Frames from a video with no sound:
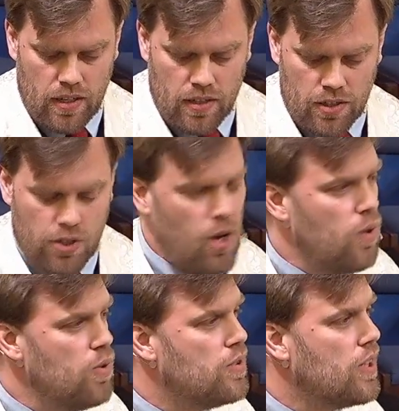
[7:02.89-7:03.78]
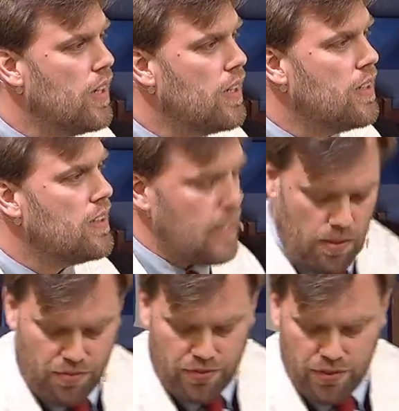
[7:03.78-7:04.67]
chose to set
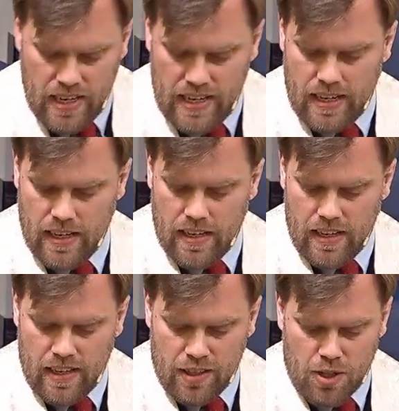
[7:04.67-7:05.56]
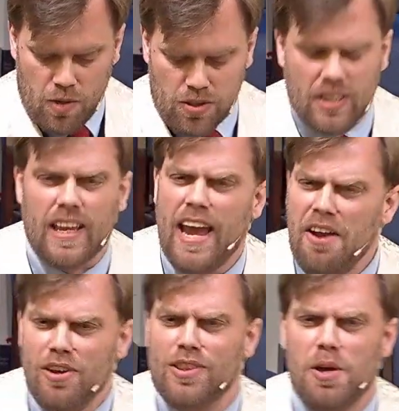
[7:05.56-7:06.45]
them free, chose to
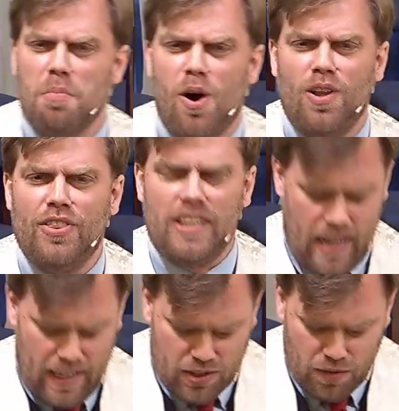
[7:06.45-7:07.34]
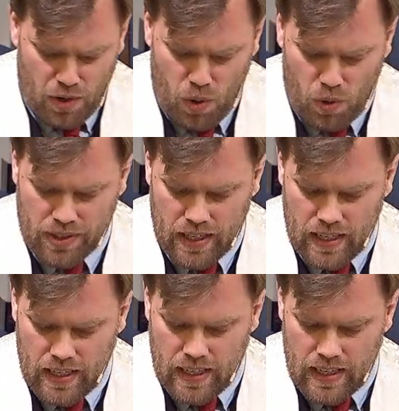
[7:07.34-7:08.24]
carry them all the days of old.
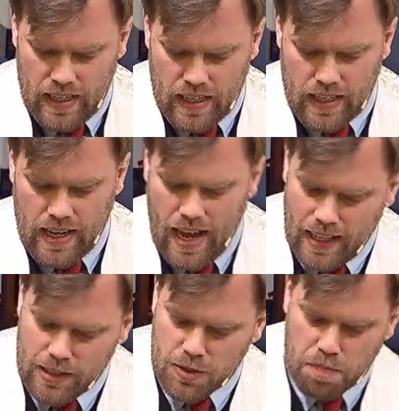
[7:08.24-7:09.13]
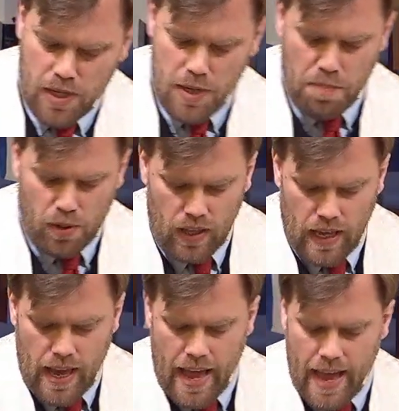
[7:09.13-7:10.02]
God's people
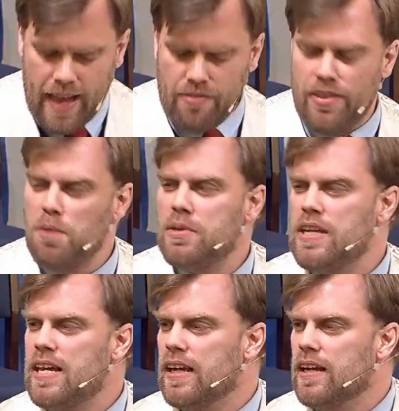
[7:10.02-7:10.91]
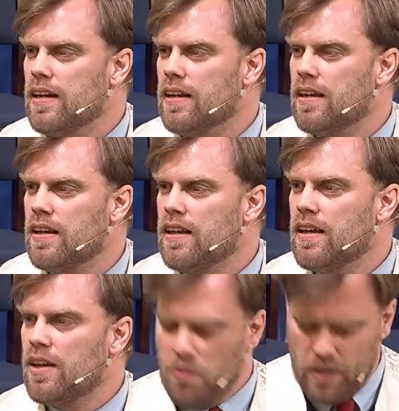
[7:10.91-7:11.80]
have their beginning
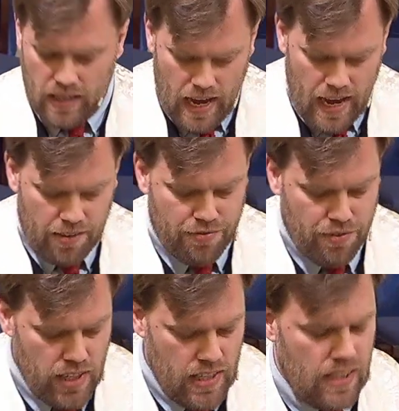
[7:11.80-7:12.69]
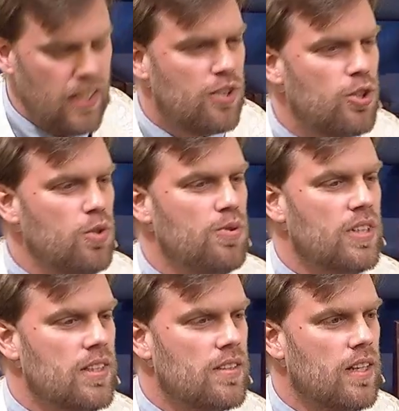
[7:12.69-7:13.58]
when God freely
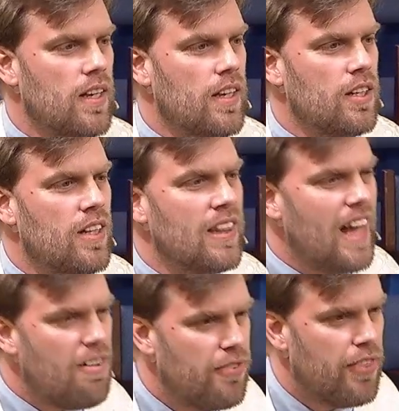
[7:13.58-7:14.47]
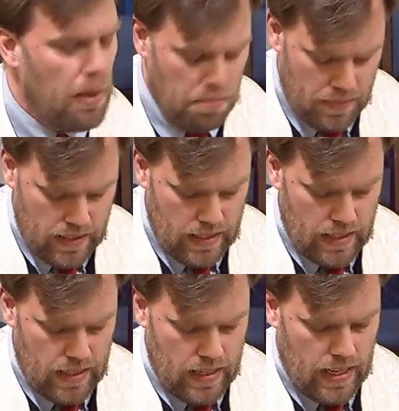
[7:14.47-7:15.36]
chooses to love them
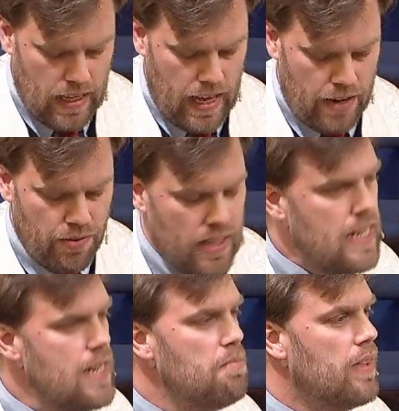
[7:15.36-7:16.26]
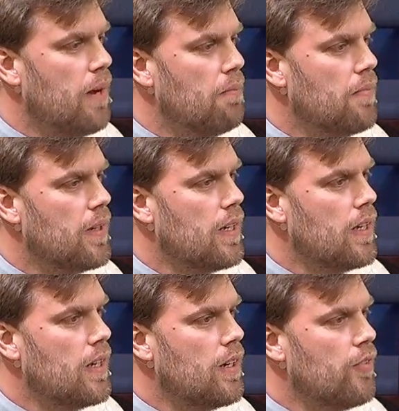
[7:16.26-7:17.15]
and redeem them
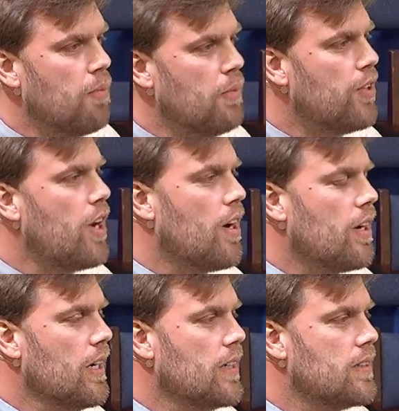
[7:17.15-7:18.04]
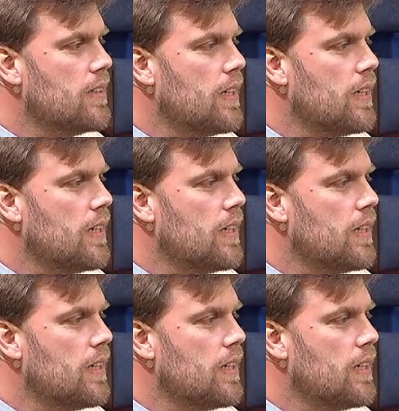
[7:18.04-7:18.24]
from their darkness.